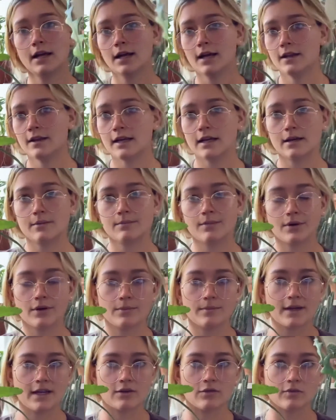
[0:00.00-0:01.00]
They can both
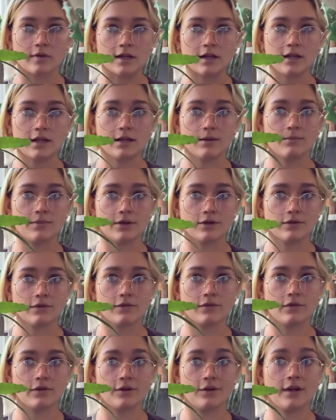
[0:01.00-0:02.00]
make really
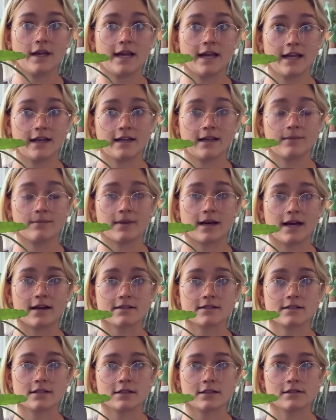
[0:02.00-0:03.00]
beautiful hanging
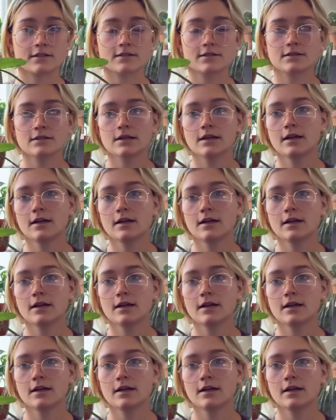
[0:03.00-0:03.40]
baskets.